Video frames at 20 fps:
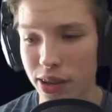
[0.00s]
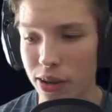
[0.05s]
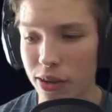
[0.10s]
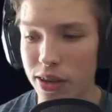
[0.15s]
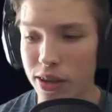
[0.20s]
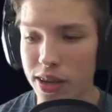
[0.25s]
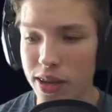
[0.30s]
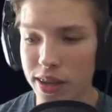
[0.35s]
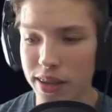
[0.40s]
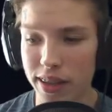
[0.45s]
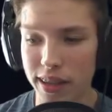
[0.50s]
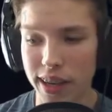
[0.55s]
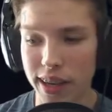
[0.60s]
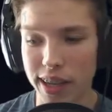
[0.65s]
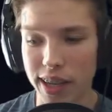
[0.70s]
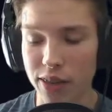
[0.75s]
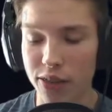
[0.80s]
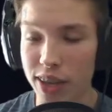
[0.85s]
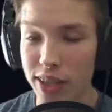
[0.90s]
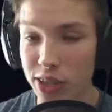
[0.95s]
So
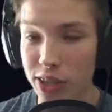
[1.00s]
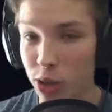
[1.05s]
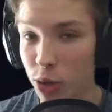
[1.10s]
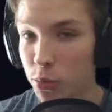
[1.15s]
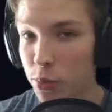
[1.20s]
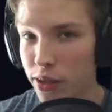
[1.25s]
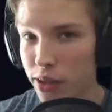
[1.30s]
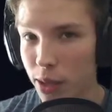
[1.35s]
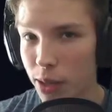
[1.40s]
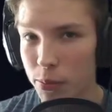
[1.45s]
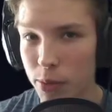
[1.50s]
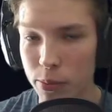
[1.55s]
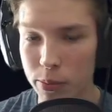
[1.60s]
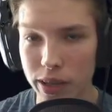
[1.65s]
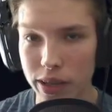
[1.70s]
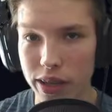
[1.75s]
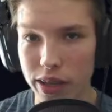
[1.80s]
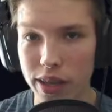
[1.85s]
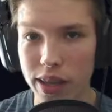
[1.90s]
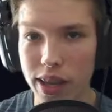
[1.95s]
today they finally opened up
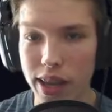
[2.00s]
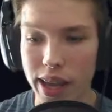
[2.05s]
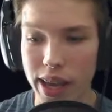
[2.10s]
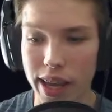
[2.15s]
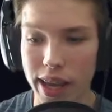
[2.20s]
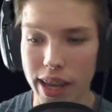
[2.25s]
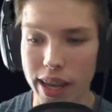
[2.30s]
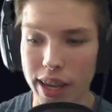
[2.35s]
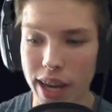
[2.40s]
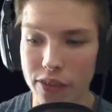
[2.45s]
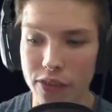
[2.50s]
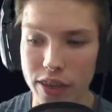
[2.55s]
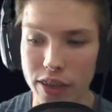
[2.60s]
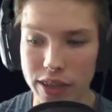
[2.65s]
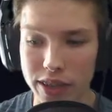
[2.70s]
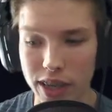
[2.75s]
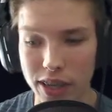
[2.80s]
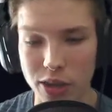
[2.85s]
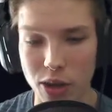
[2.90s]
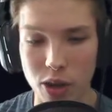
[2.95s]
a bit, and I
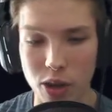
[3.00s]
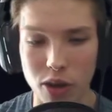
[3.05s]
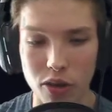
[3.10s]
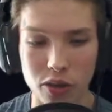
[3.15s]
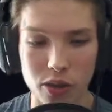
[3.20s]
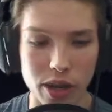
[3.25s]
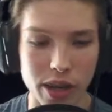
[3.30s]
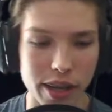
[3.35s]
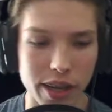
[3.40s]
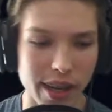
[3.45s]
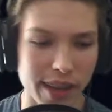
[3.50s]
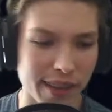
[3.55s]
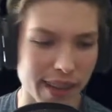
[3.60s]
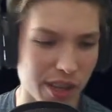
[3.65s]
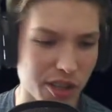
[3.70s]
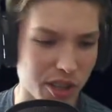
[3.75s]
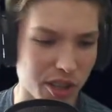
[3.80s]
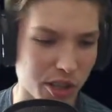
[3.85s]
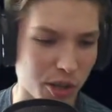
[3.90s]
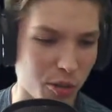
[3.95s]
figured I'd go over it.
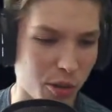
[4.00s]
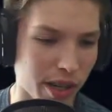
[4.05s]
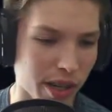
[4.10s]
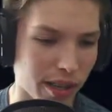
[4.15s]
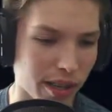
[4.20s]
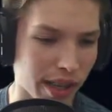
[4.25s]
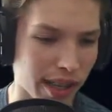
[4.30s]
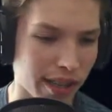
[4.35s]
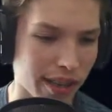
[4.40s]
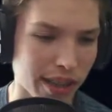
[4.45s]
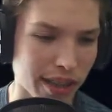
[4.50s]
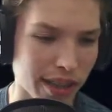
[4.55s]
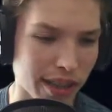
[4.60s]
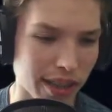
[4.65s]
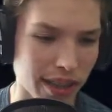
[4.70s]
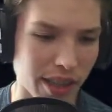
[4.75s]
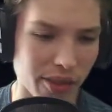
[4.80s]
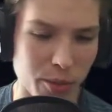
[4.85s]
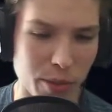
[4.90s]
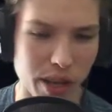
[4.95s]
It's actually quite a
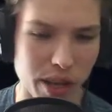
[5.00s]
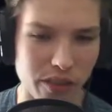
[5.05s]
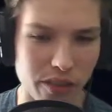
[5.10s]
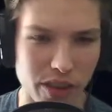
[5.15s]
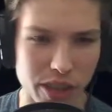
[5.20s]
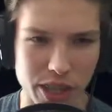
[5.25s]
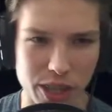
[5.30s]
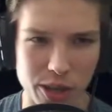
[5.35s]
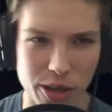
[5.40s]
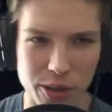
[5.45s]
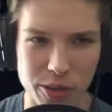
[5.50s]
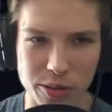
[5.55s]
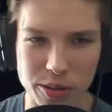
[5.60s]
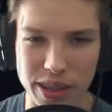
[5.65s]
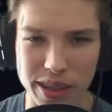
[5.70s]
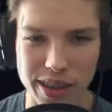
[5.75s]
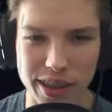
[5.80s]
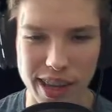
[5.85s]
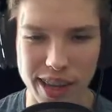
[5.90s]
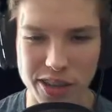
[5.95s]
lengthy 11-minute
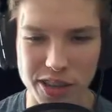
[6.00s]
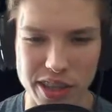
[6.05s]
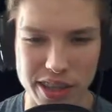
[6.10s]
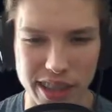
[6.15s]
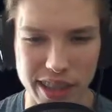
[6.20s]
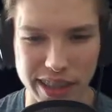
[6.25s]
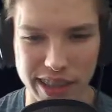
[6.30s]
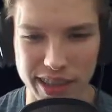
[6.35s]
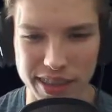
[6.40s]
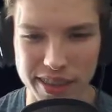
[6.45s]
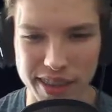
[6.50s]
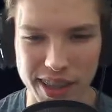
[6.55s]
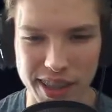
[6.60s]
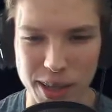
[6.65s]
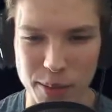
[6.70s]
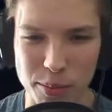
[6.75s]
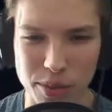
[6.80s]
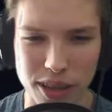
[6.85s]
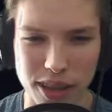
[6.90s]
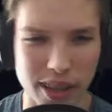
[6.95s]
video. It's actually like a
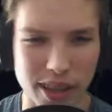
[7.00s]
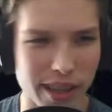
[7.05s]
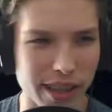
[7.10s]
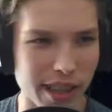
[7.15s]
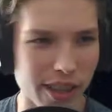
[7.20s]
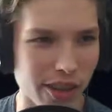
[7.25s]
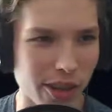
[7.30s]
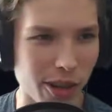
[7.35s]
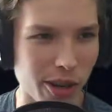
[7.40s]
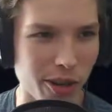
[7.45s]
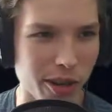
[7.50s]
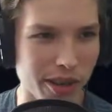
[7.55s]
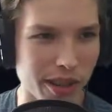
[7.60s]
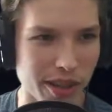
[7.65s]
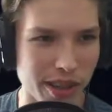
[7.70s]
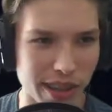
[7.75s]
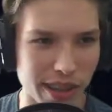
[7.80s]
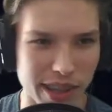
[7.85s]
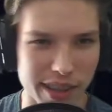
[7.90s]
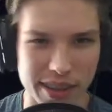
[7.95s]
state of play, even though
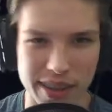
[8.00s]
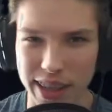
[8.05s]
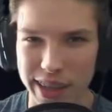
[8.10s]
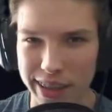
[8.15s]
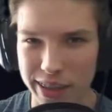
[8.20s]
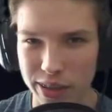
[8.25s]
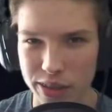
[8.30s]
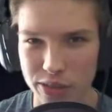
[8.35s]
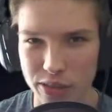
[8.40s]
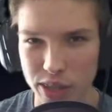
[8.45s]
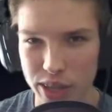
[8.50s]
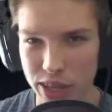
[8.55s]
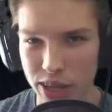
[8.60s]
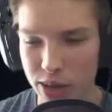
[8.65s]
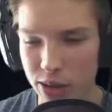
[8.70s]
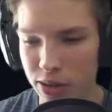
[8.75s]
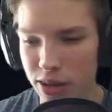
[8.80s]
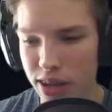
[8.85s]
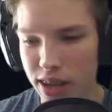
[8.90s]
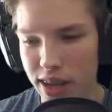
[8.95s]
it's just like a standalone
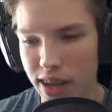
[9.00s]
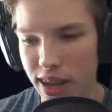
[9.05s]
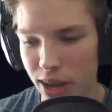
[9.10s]
video.